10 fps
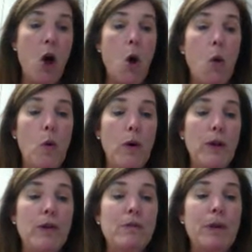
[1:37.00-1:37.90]
or
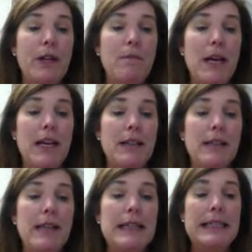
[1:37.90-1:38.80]
there's been a
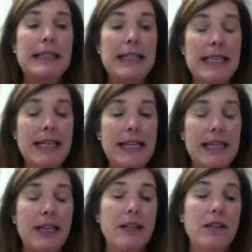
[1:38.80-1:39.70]
base
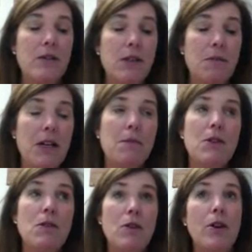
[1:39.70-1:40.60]
deleted. And so sometimes
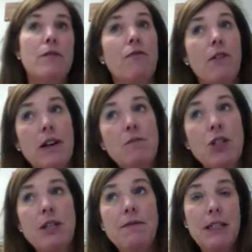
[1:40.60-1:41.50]
those are called frame
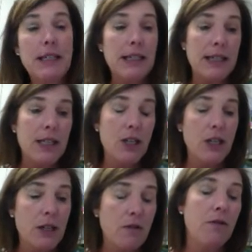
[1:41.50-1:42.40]
shift
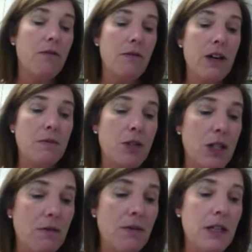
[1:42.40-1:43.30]
deletion or frame
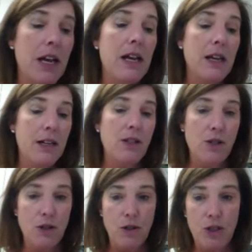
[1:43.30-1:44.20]
shift
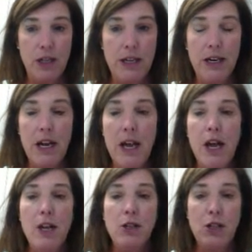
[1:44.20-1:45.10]
insertion.
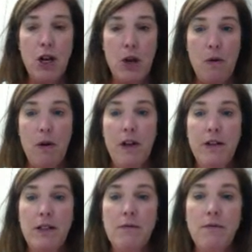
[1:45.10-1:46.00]
So on
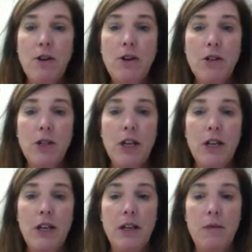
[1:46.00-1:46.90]
this first
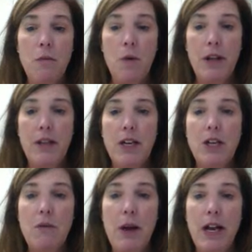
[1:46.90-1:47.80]
one that
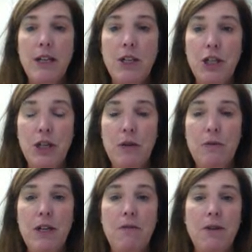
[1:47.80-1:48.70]
you had to do,
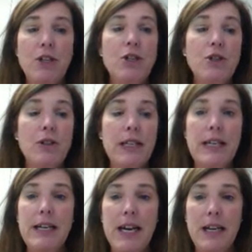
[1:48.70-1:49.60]
the original
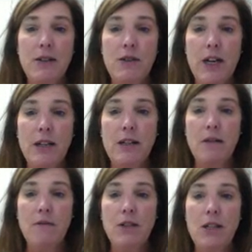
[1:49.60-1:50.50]
DNA strand, so
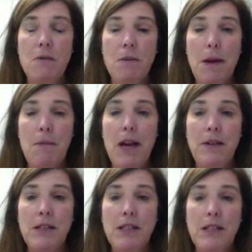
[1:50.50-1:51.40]
if you see where my
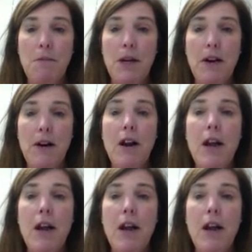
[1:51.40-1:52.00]
mouse is up here,